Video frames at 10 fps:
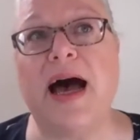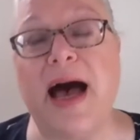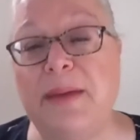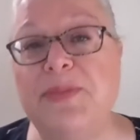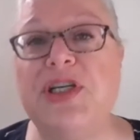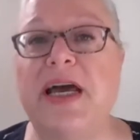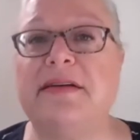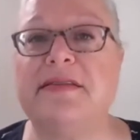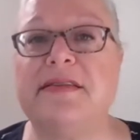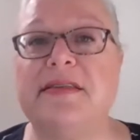
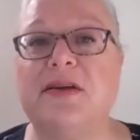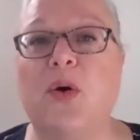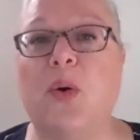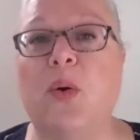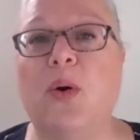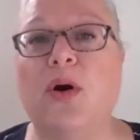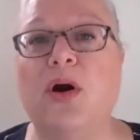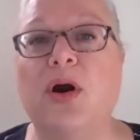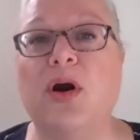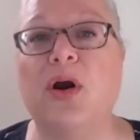objects
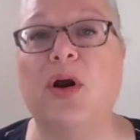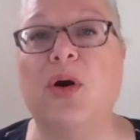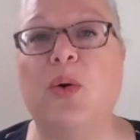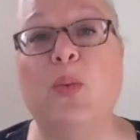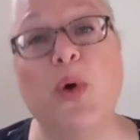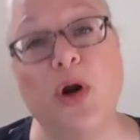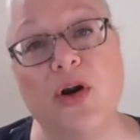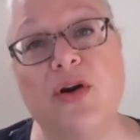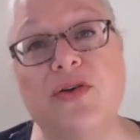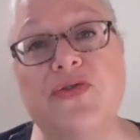or
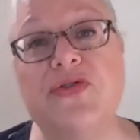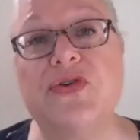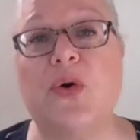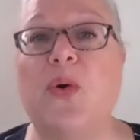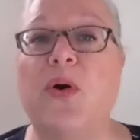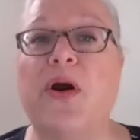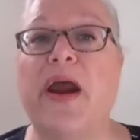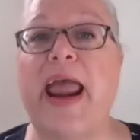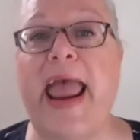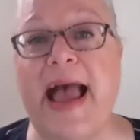words
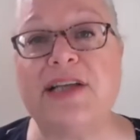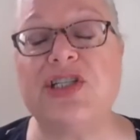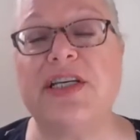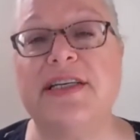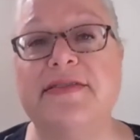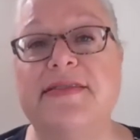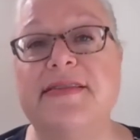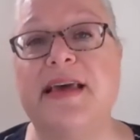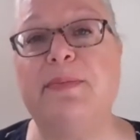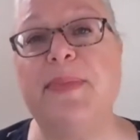or actions
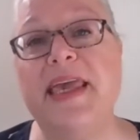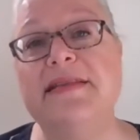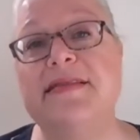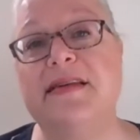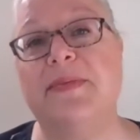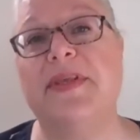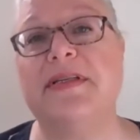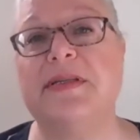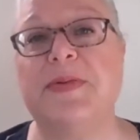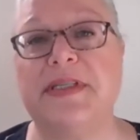that mean
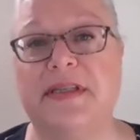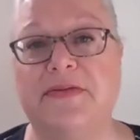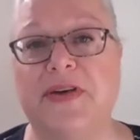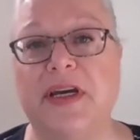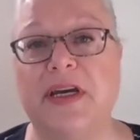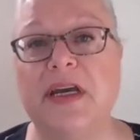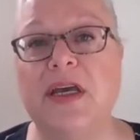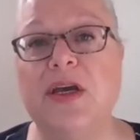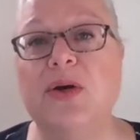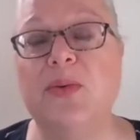something specific
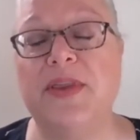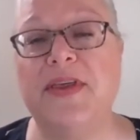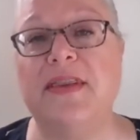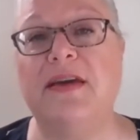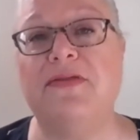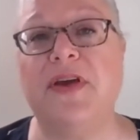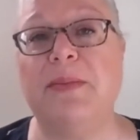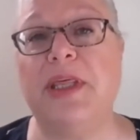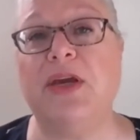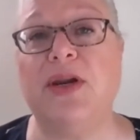within that
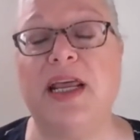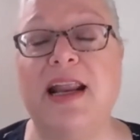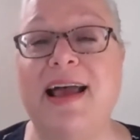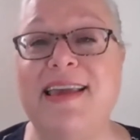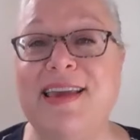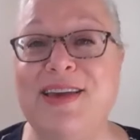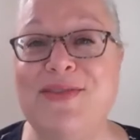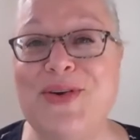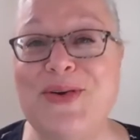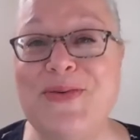family unit. And I can
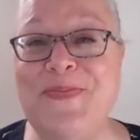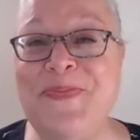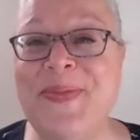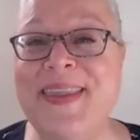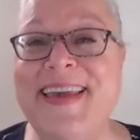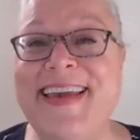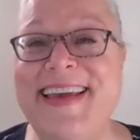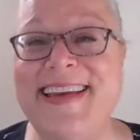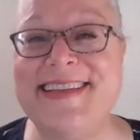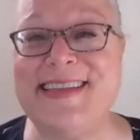give you
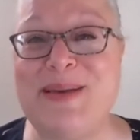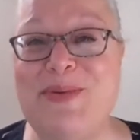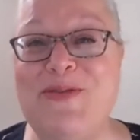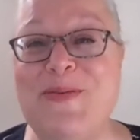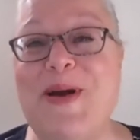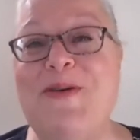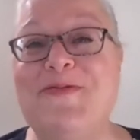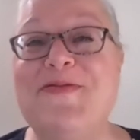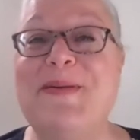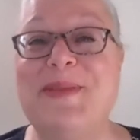an example from my
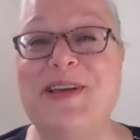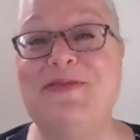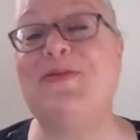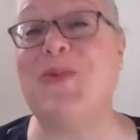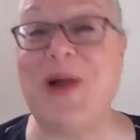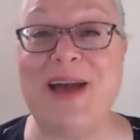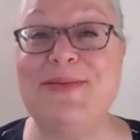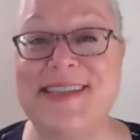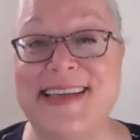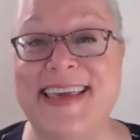own family from when I
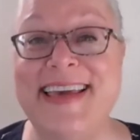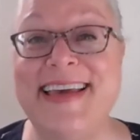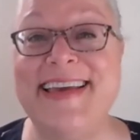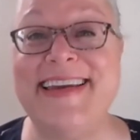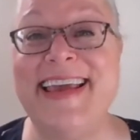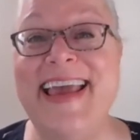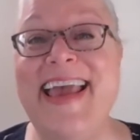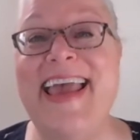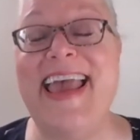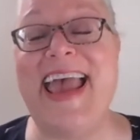was a kid,
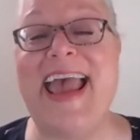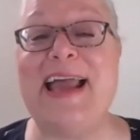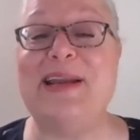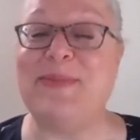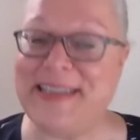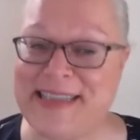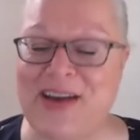and it might